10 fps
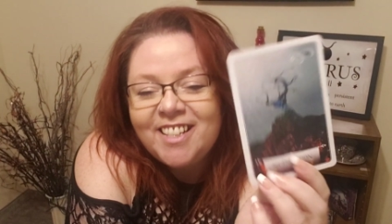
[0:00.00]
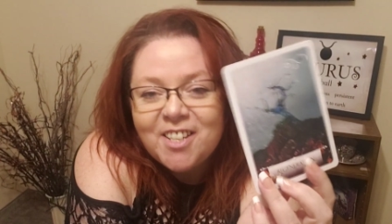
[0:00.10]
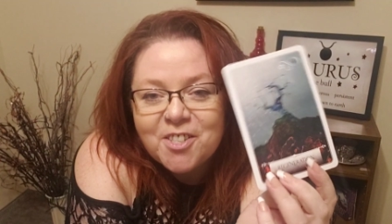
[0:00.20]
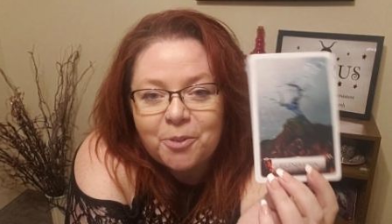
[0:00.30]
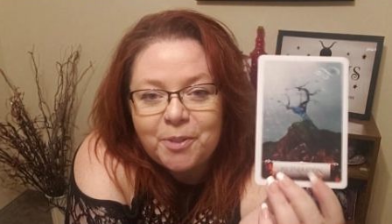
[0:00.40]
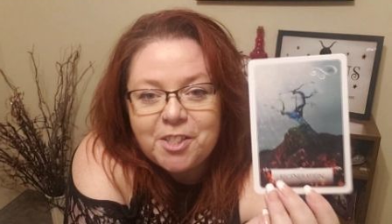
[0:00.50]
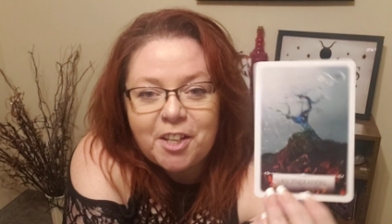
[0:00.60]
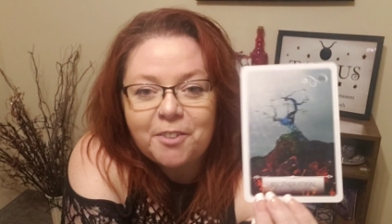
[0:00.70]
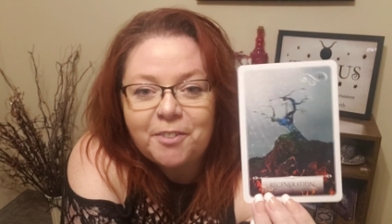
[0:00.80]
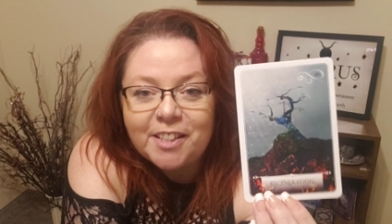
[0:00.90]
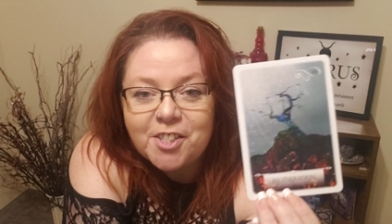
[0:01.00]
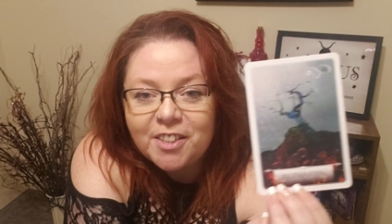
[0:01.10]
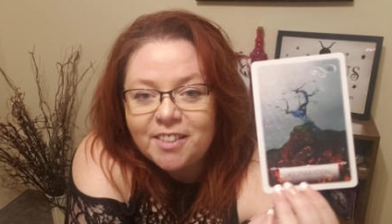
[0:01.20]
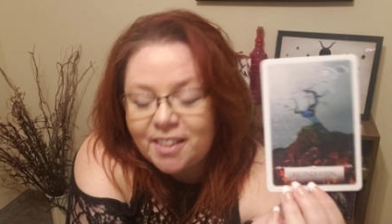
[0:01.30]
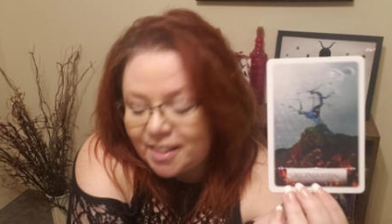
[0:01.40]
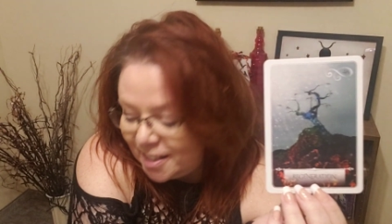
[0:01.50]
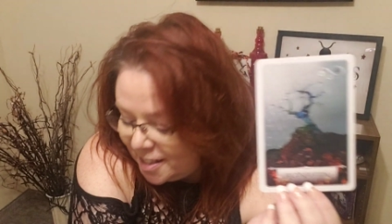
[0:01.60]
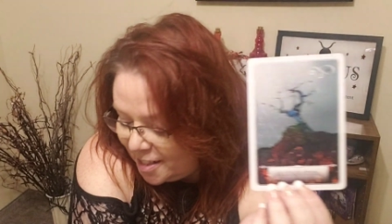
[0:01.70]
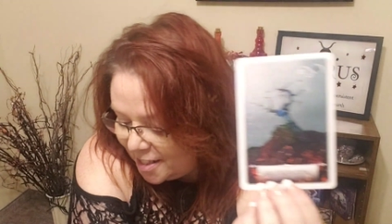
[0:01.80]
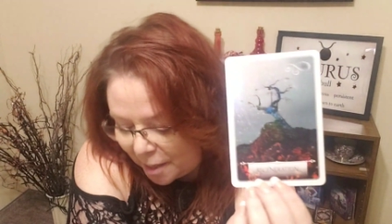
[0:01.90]
So regeneration
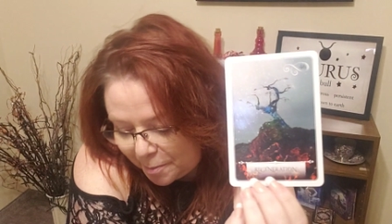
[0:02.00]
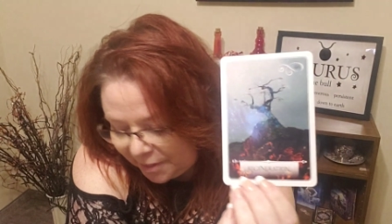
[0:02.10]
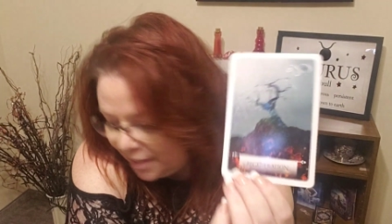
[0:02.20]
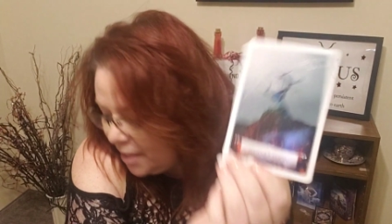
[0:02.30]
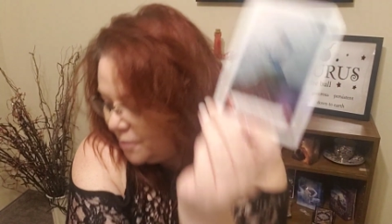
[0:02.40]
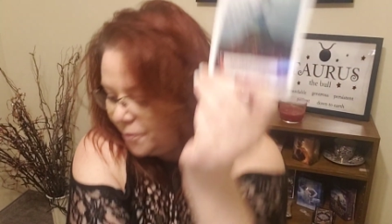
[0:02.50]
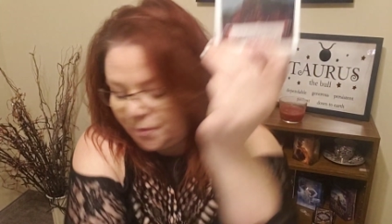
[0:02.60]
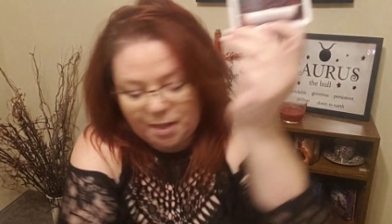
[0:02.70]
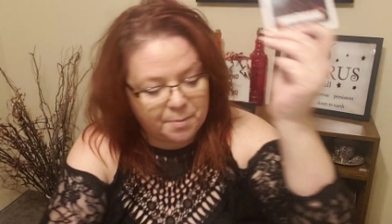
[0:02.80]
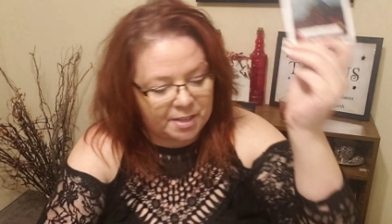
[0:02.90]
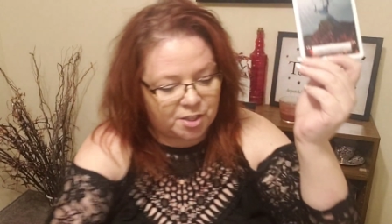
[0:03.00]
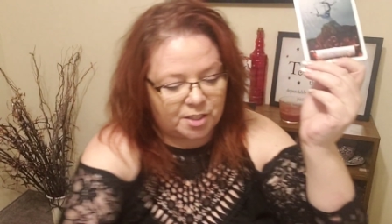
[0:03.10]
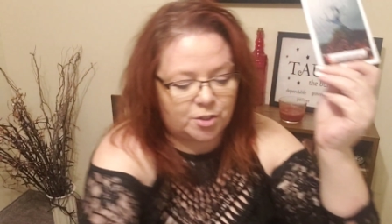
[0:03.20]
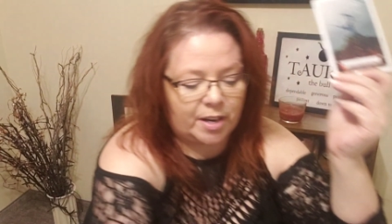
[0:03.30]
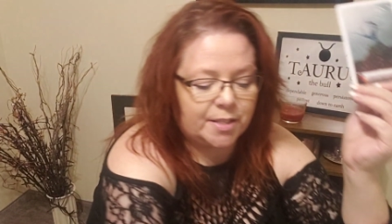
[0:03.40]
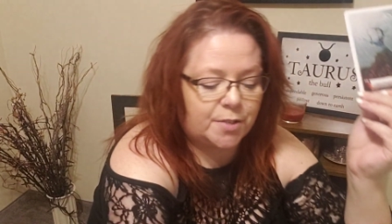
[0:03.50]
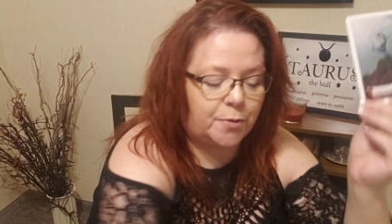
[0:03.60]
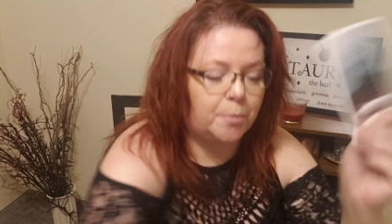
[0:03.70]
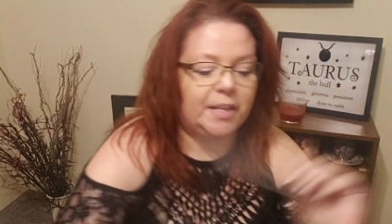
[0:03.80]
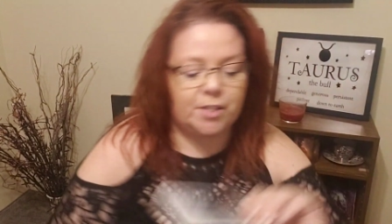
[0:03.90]
is, I believe they mentioned
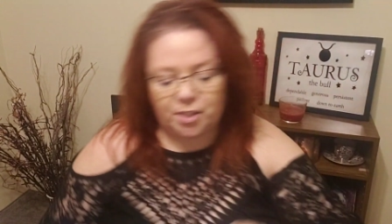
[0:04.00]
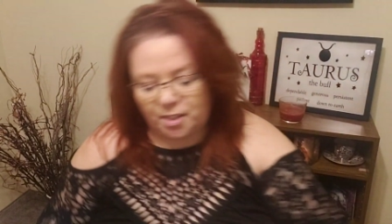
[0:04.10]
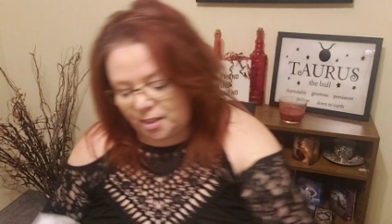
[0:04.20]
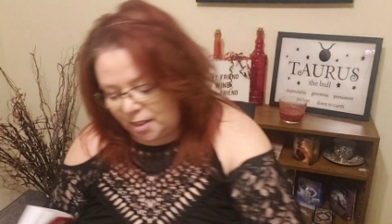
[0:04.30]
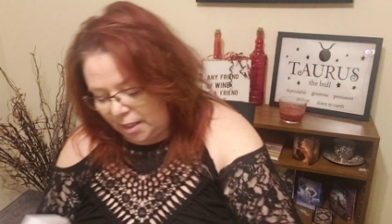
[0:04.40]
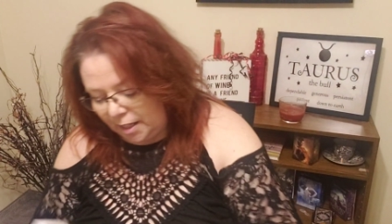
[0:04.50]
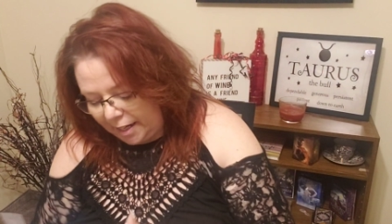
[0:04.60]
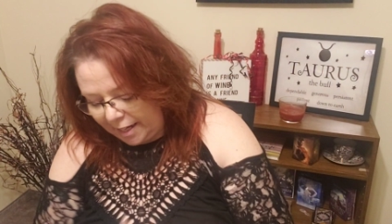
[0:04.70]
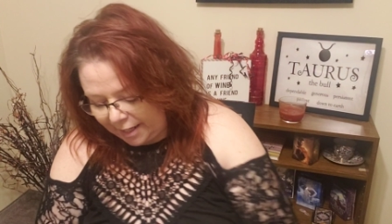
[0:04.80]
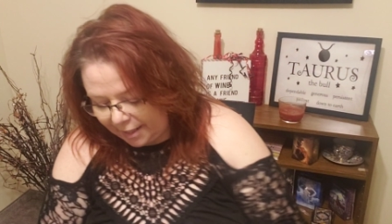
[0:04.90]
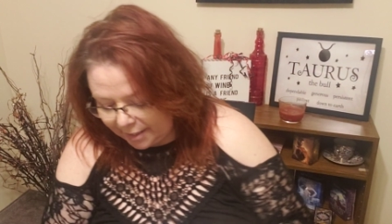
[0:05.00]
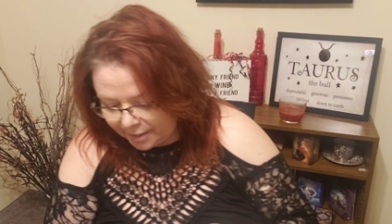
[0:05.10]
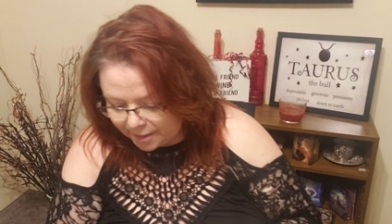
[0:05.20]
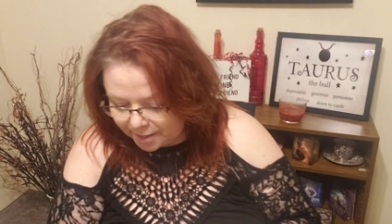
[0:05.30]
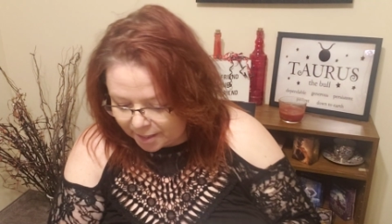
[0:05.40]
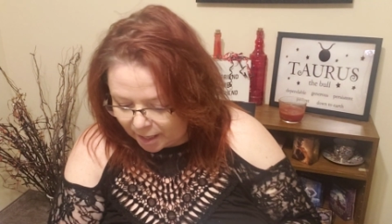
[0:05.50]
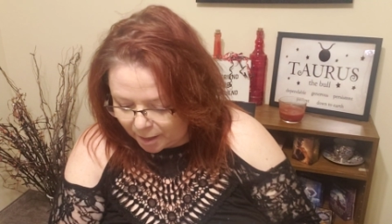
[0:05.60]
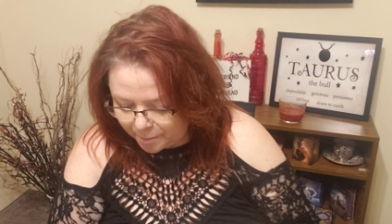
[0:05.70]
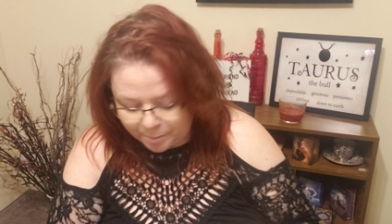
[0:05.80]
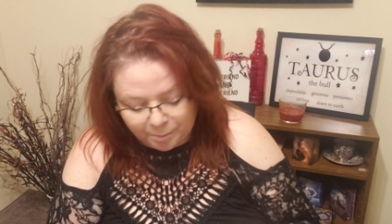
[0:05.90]
transformation
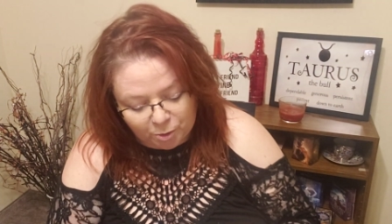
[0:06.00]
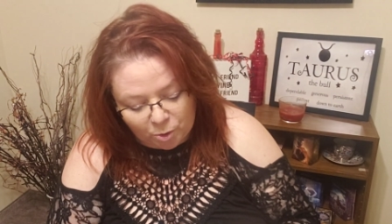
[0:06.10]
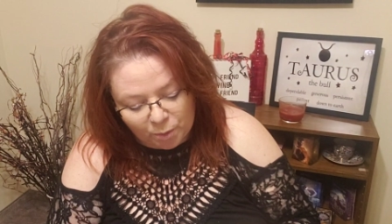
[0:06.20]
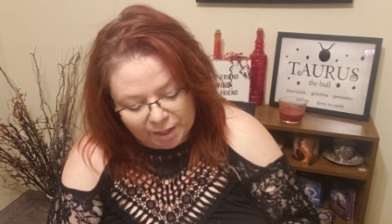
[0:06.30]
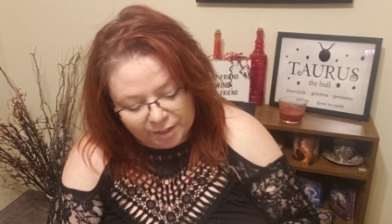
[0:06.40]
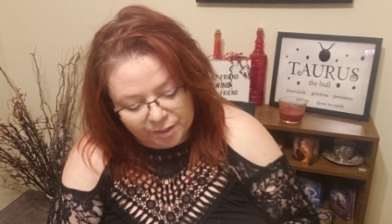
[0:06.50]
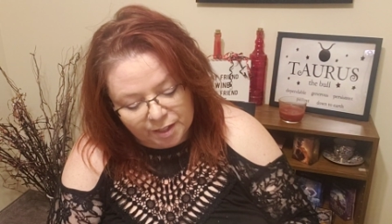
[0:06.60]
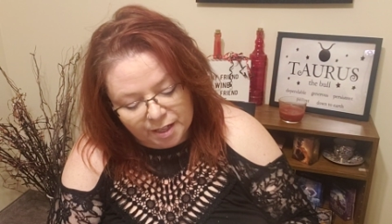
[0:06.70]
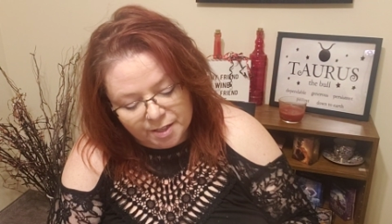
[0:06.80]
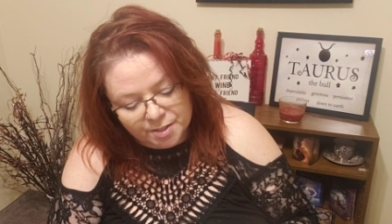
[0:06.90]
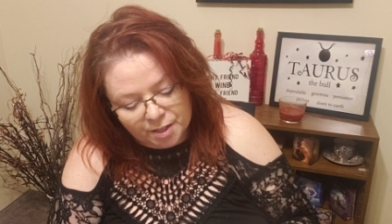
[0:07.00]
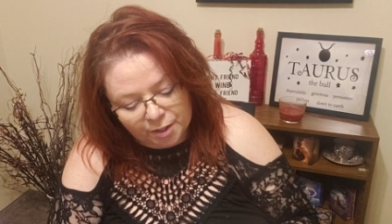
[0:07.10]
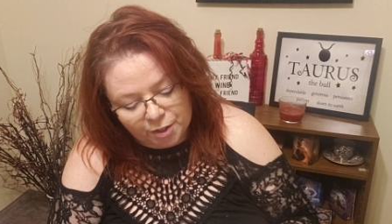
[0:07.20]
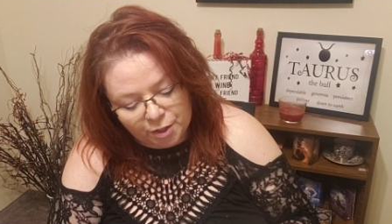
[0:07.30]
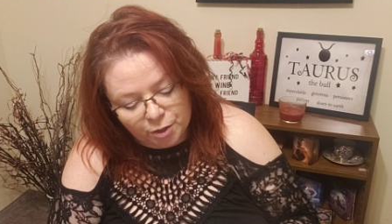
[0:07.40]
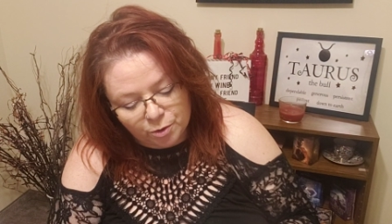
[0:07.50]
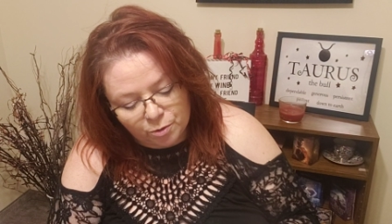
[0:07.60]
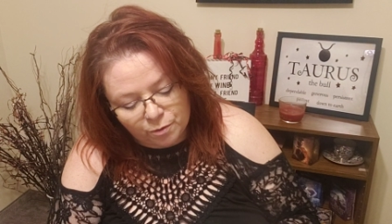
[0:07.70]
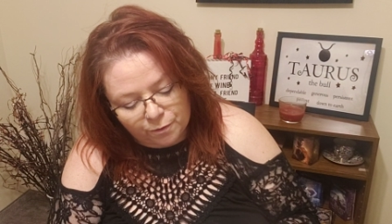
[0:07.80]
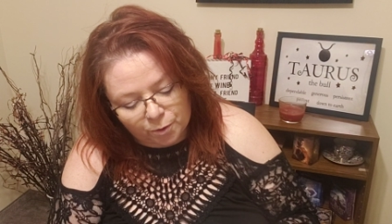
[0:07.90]
and growing things
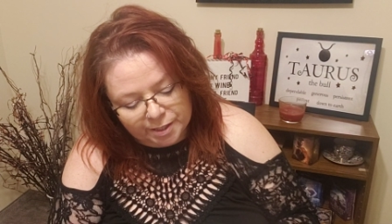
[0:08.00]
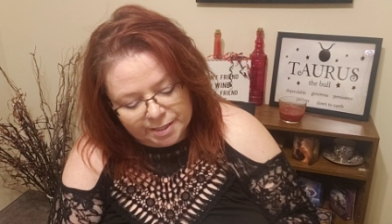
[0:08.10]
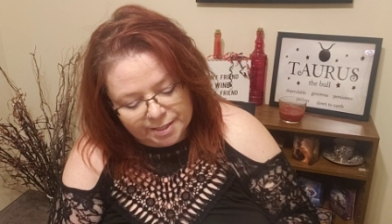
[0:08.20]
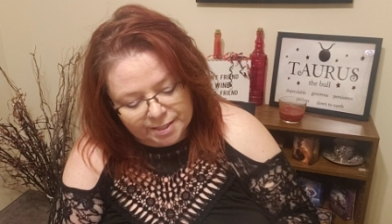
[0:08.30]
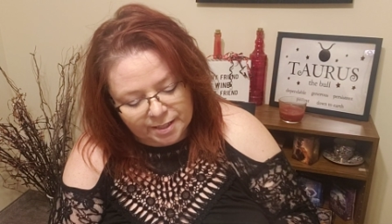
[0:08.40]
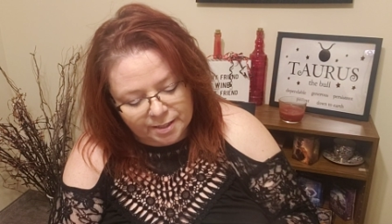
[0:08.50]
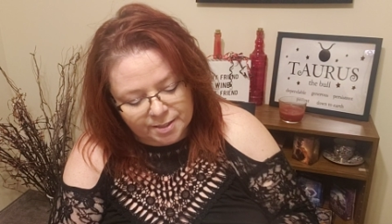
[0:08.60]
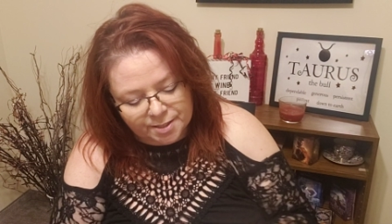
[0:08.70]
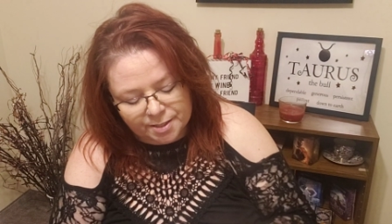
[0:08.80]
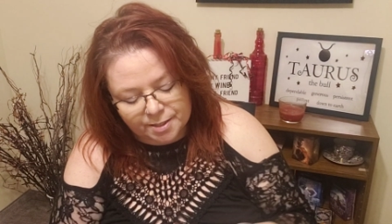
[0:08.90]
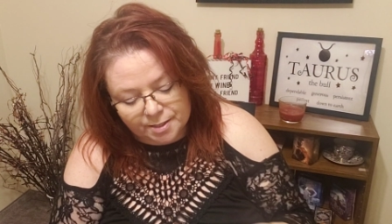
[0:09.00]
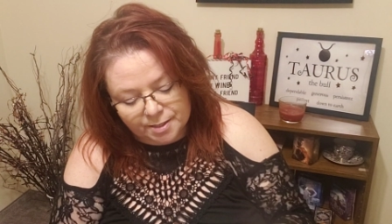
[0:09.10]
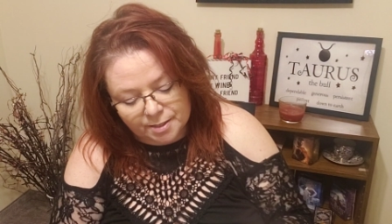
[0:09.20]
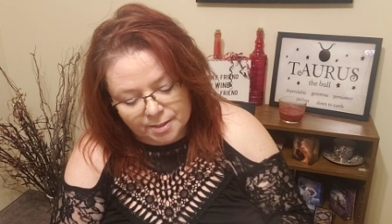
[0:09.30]
anew. 46.